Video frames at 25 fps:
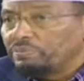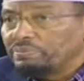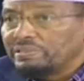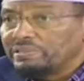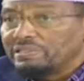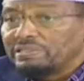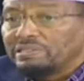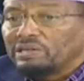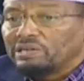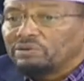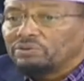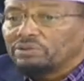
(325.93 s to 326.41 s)

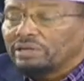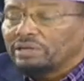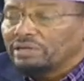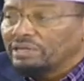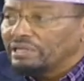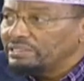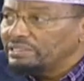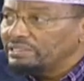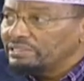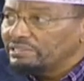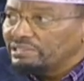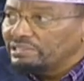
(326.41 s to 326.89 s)
is now the
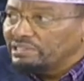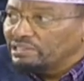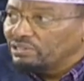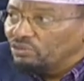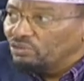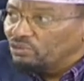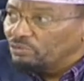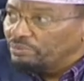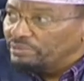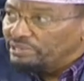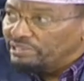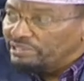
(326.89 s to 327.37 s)
largest
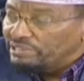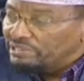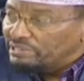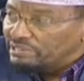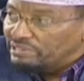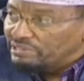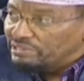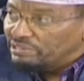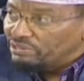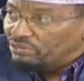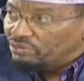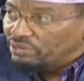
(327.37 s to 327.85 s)
economy in Eastern
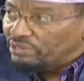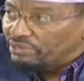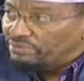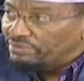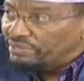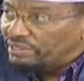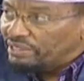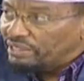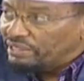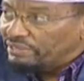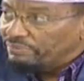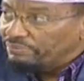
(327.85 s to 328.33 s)
Central
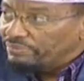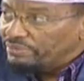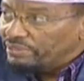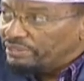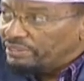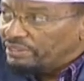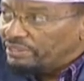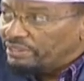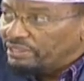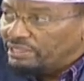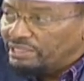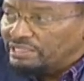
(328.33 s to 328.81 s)
Africa.
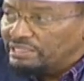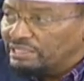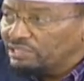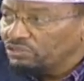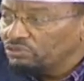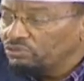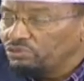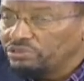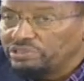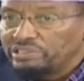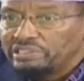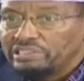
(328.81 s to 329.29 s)
Their tax
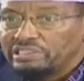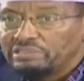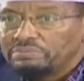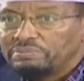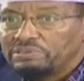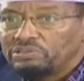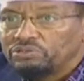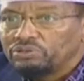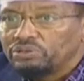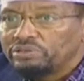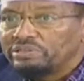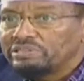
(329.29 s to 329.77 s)
to GDP
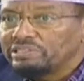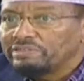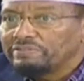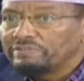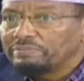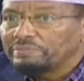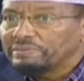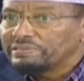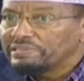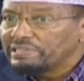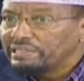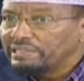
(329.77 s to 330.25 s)
is only
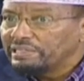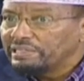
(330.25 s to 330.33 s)
7%.